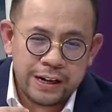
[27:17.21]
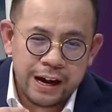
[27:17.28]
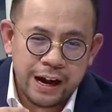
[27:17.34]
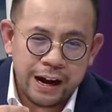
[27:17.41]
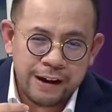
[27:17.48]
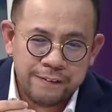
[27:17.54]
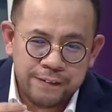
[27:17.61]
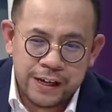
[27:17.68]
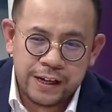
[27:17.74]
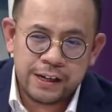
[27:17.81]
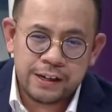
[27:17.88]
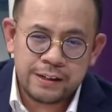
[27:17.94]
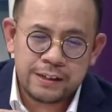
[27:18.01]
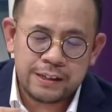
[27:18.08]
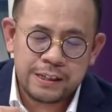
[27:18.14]
what
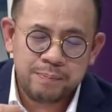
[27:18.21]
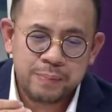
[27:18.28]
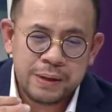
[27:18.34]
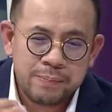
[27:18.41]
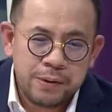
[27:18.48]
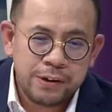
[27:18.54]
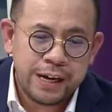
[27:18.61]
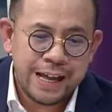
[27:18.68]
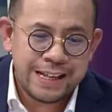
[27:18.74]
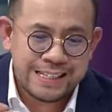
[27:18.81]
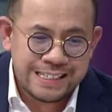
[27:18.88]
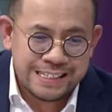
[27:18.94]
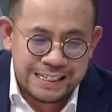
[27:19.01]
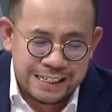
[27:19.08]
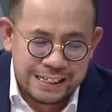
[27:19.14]
I think the
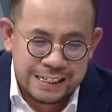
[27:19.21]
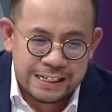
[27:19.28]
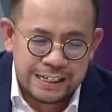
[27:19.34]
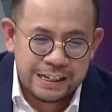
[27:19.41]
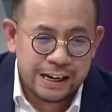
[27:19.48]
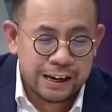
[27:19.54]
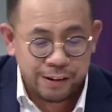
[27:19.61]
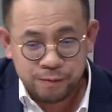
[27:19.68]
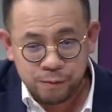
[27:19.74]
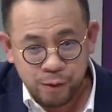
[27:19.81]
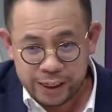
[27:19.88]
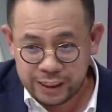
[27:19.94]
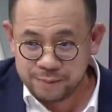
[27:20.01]
people can see